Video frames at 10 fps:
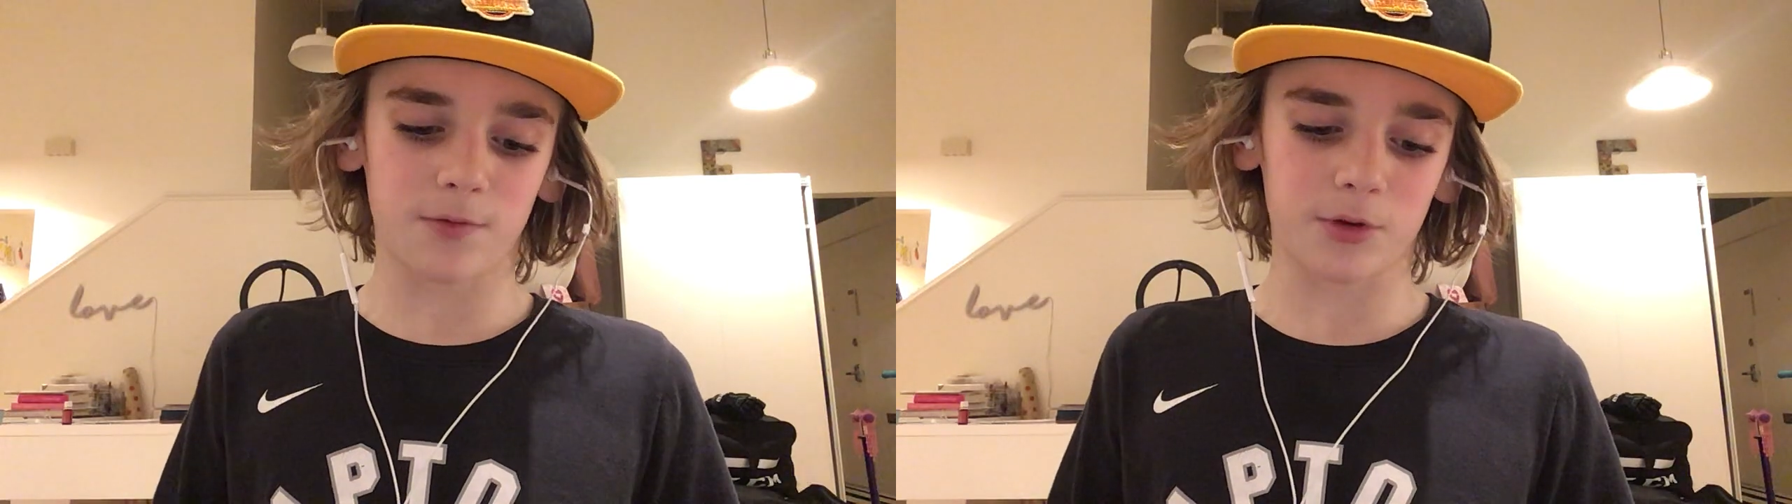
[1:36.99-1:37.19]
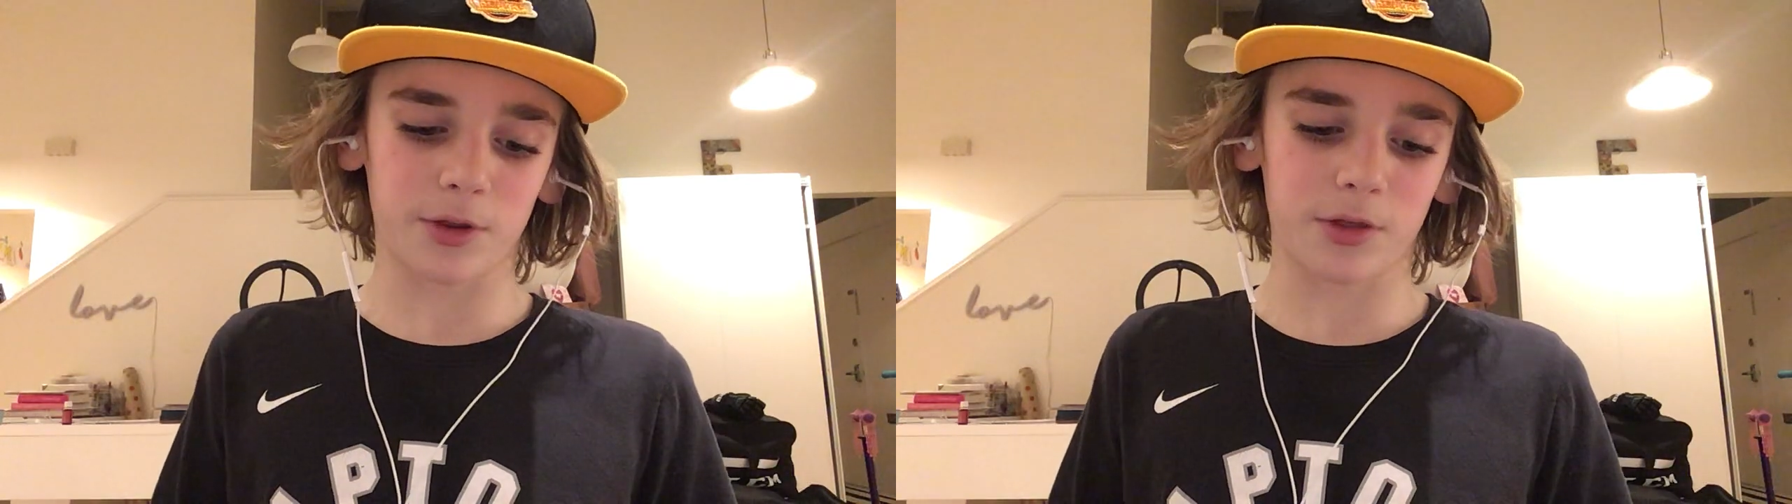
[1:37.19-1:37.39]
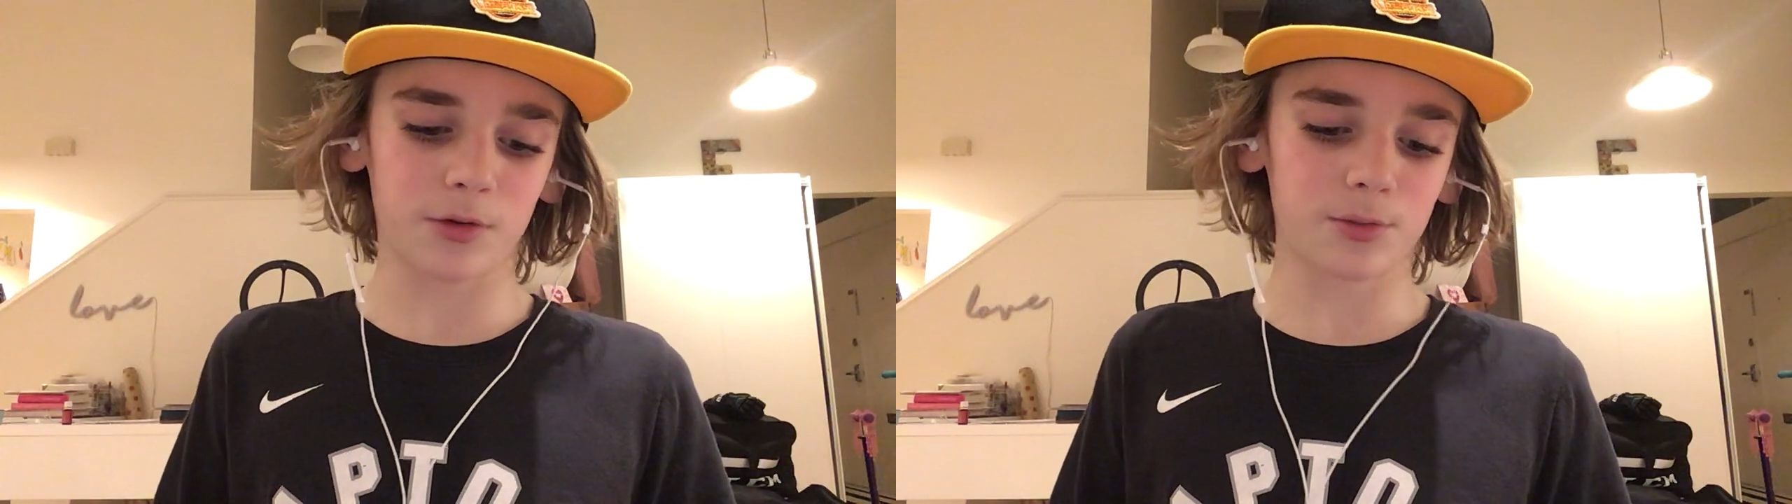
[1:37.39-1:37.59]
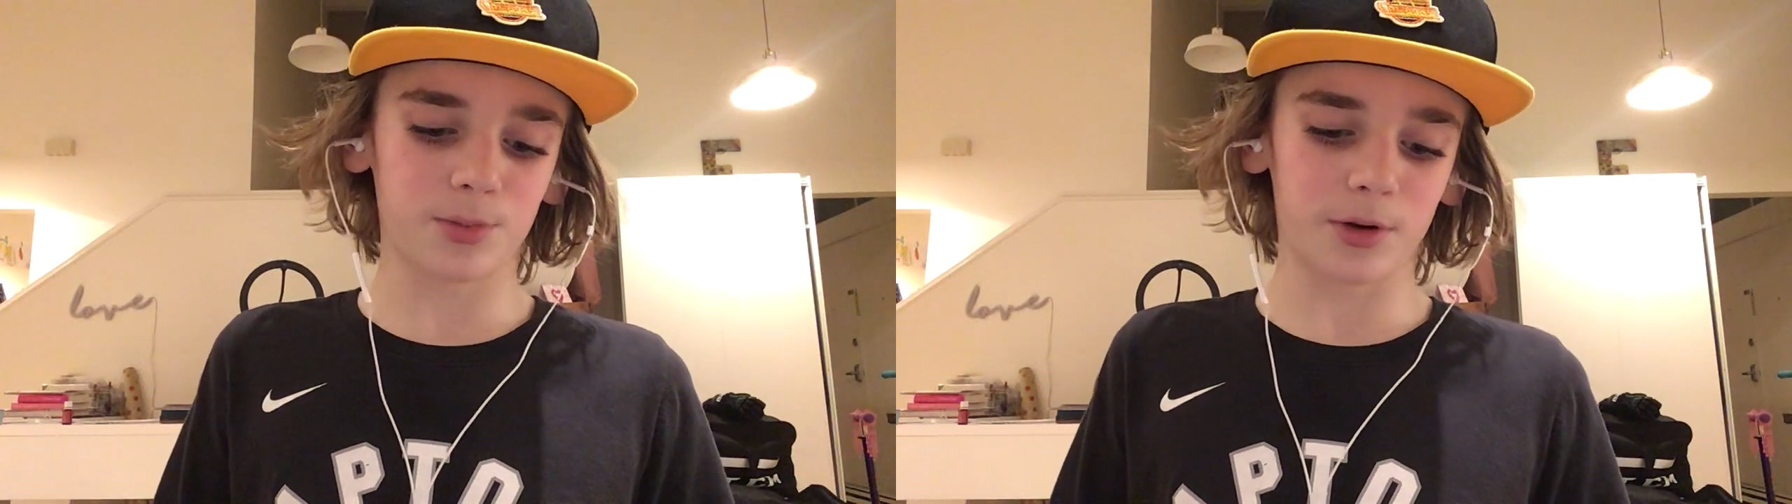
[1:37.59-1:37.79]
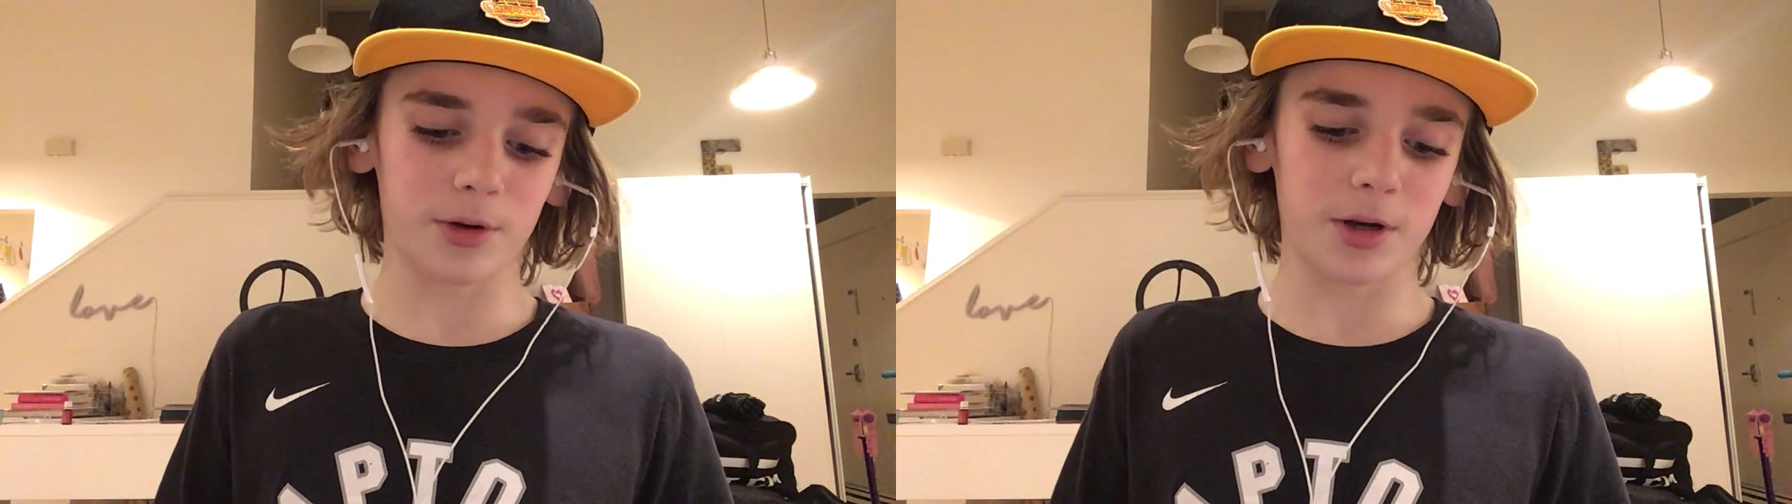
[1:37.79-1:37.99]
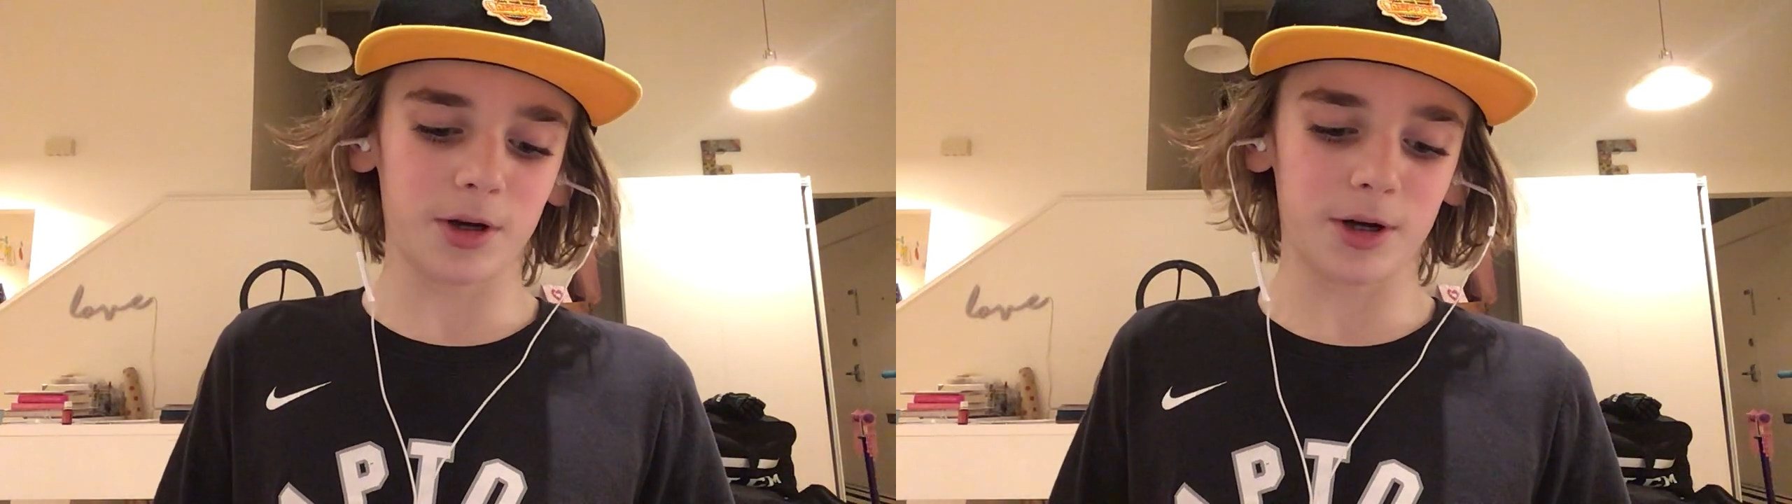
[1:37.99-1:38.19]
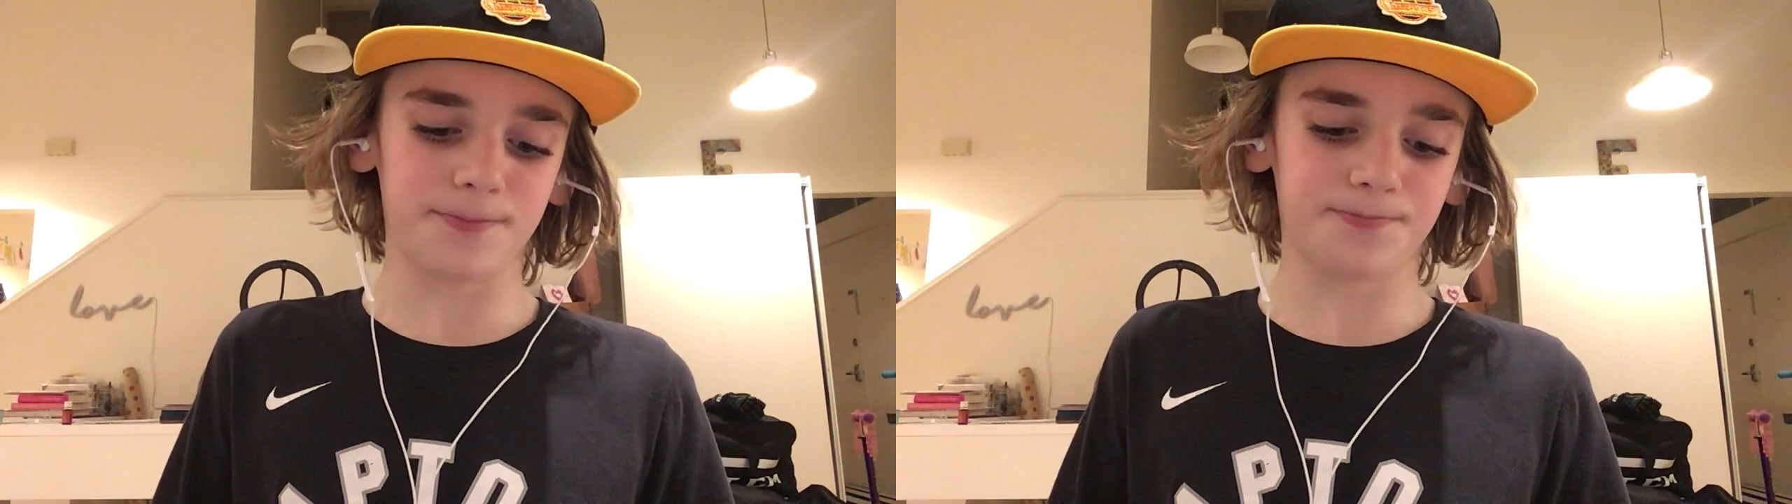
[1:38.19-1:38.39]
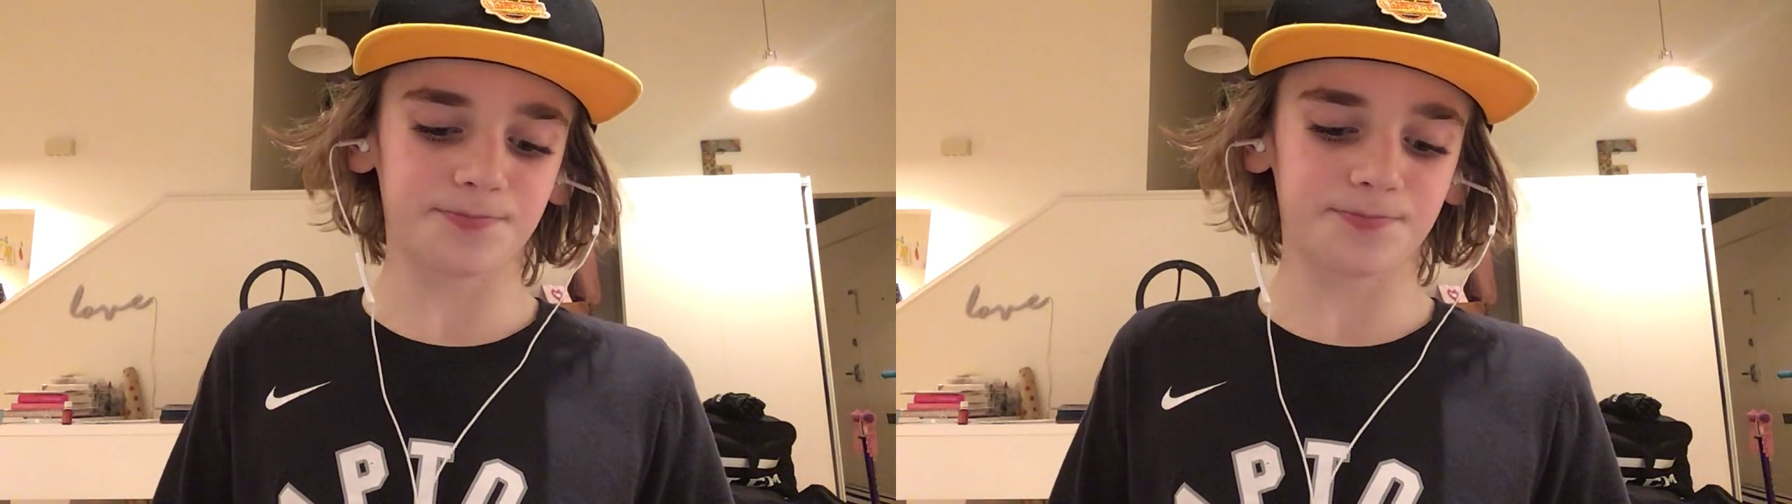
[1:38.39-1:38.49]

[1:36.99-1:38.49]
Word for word: for the third period, um,